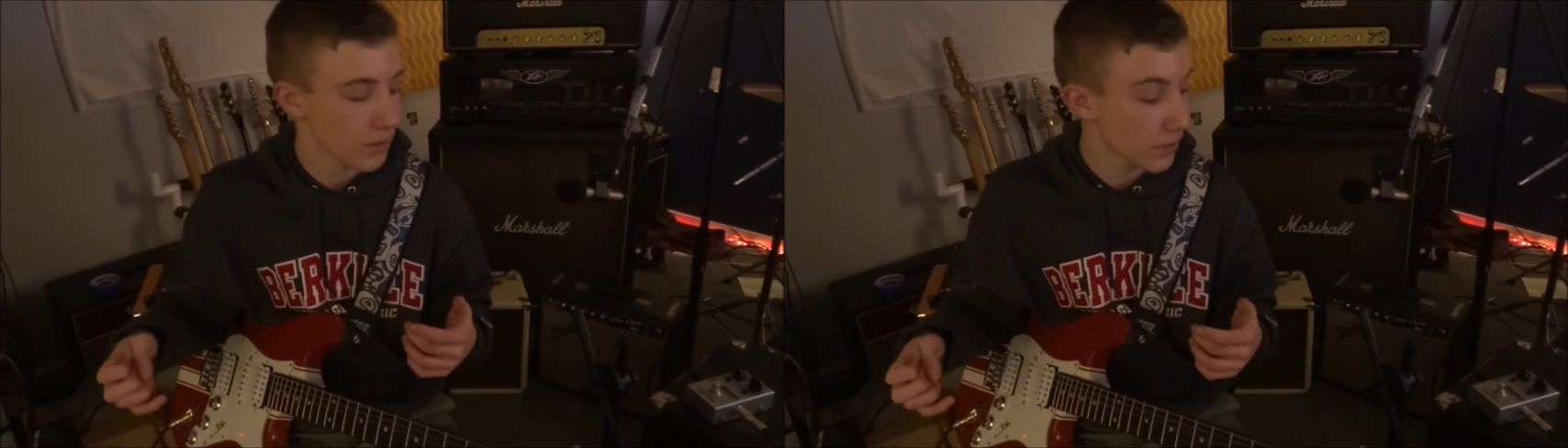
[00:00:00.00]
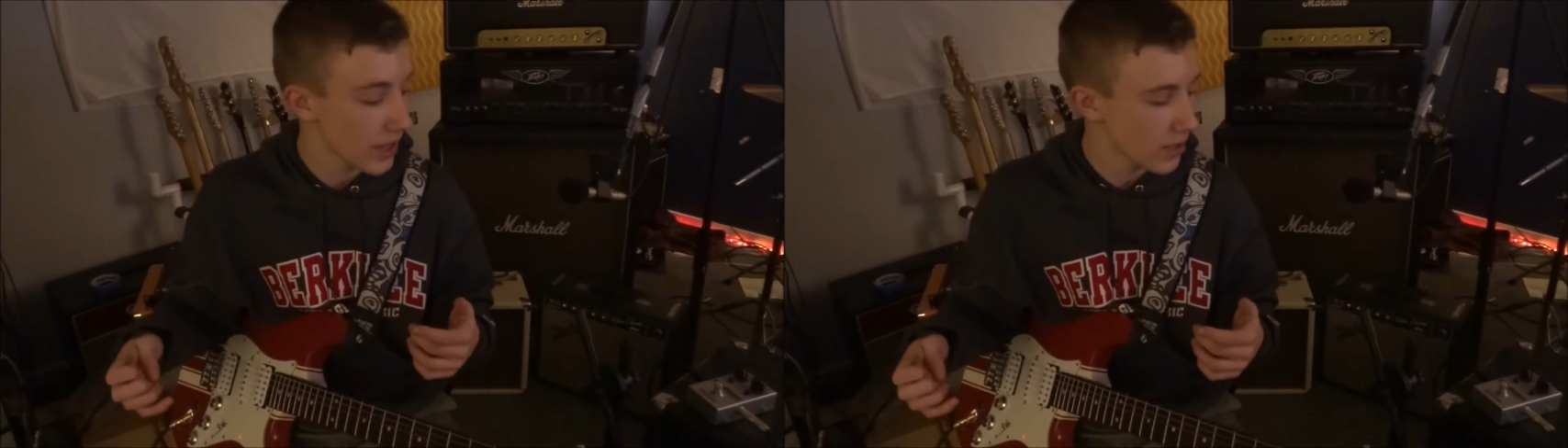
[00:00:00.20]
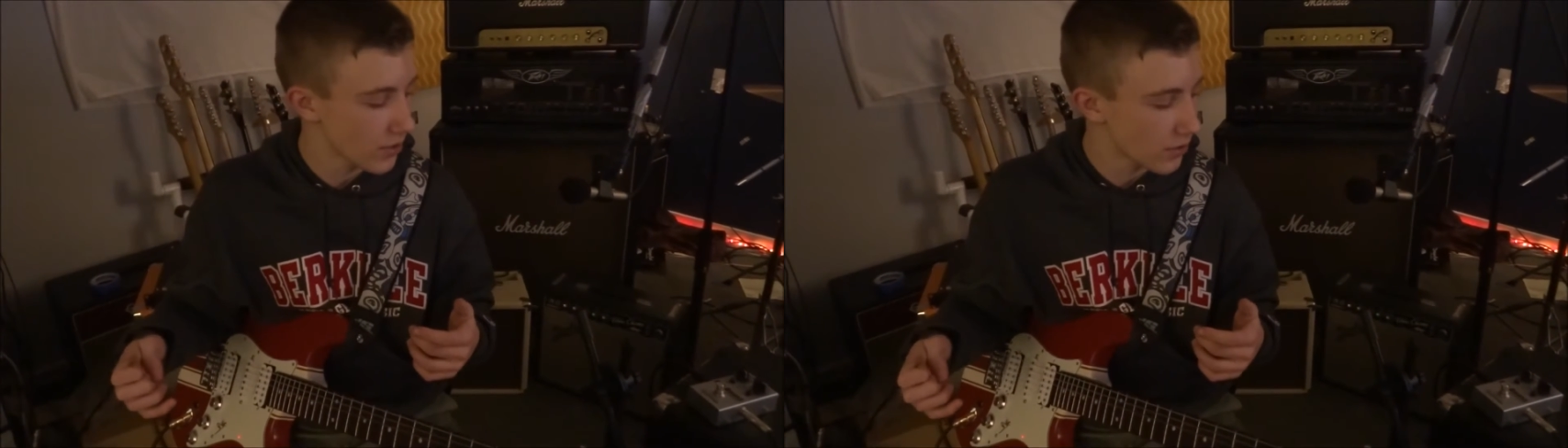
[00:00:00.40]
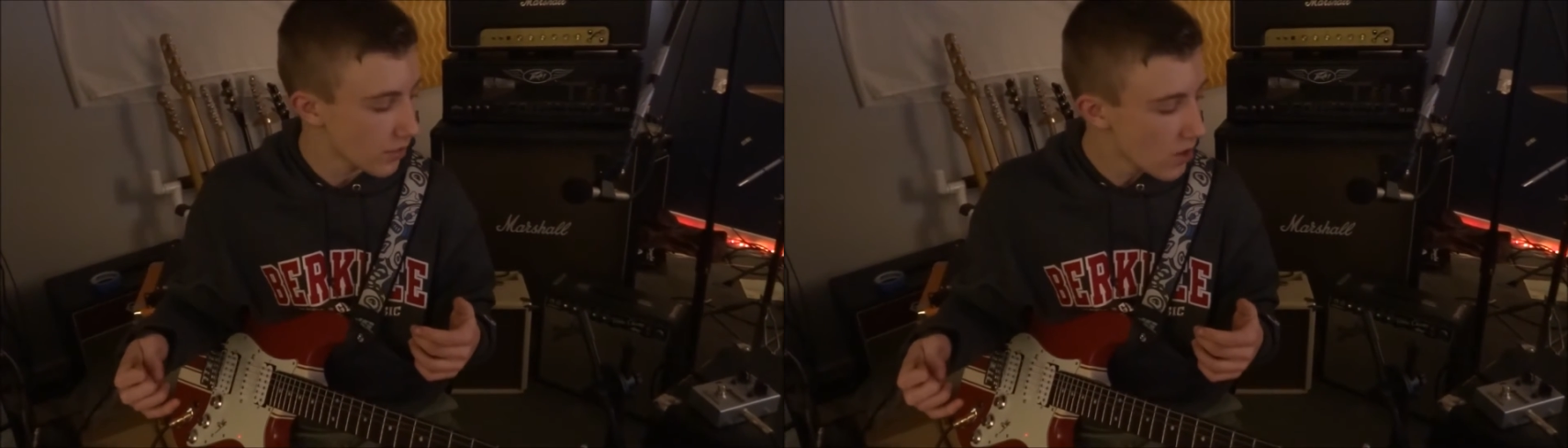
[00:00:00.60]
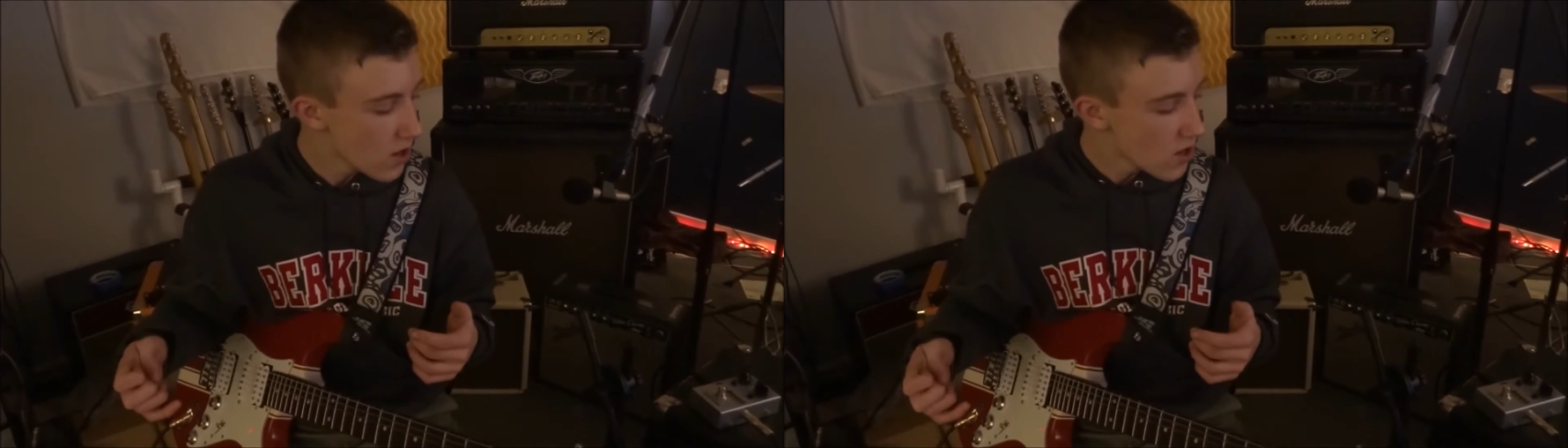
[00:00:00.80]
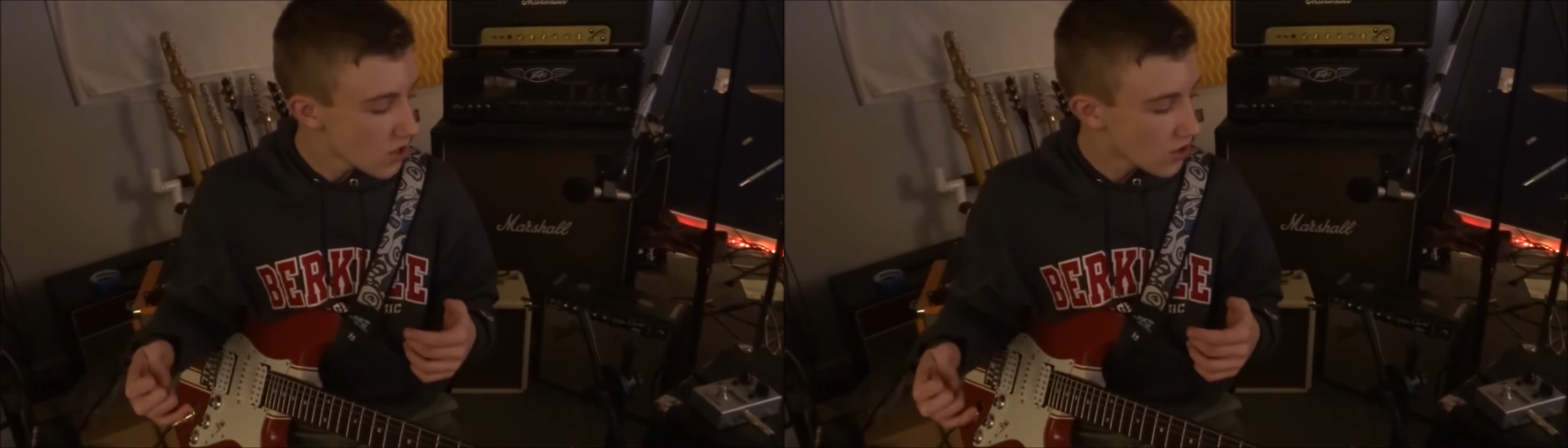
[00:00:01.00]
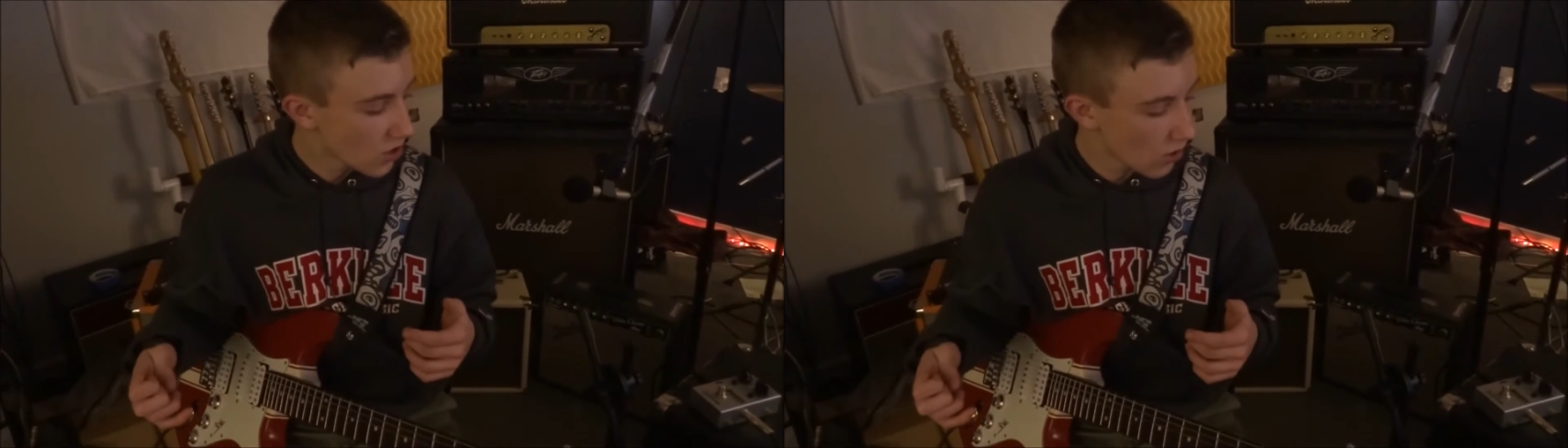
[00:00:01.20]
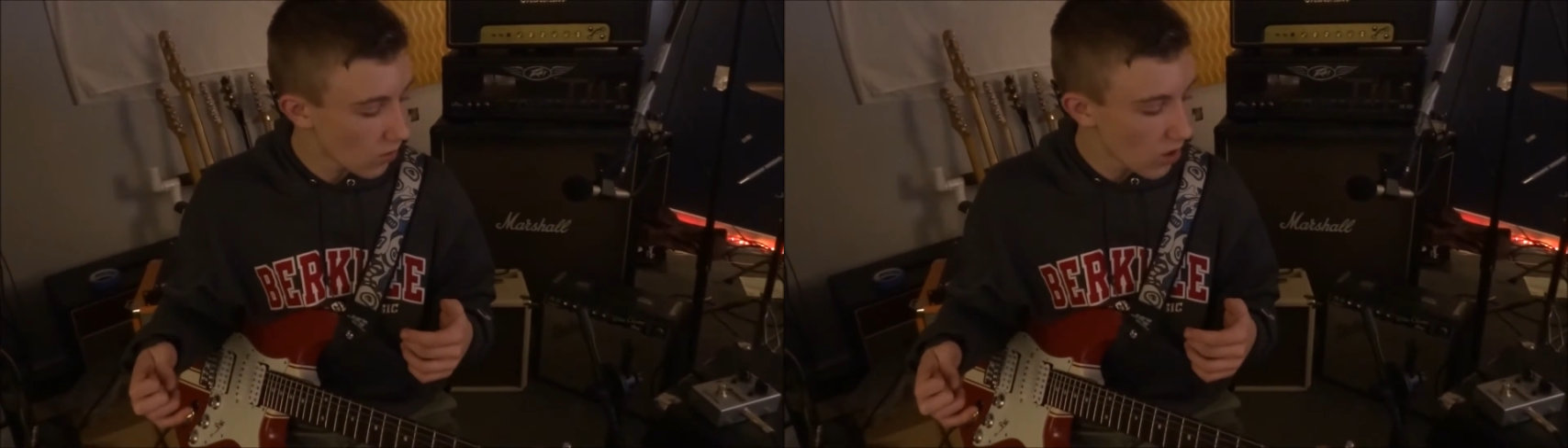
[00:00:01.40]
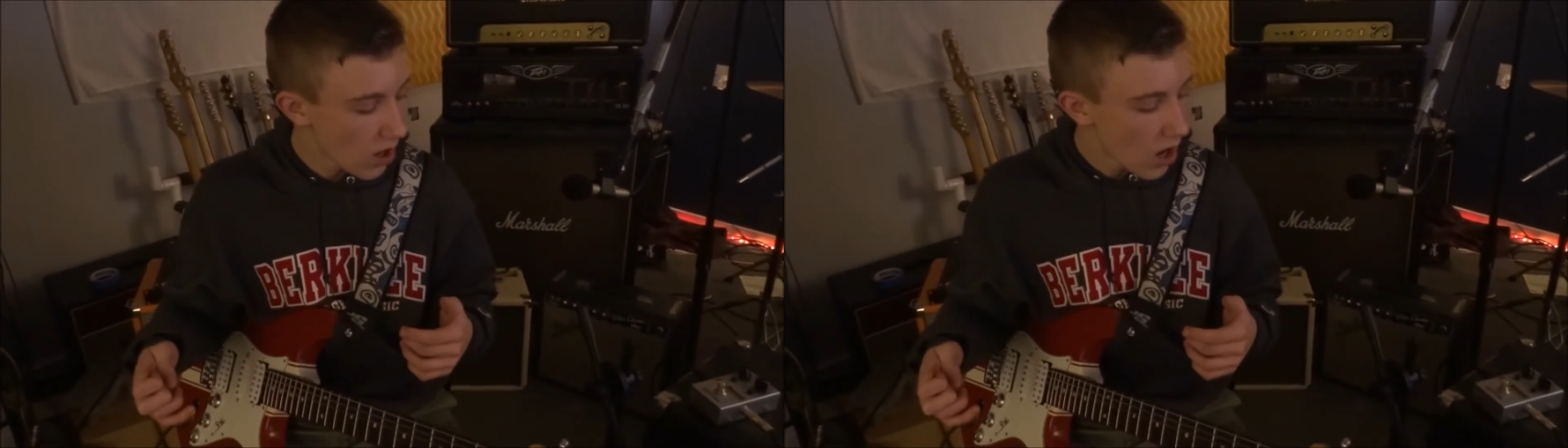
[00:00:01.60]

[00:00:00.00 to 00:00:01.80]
I'm playing to. So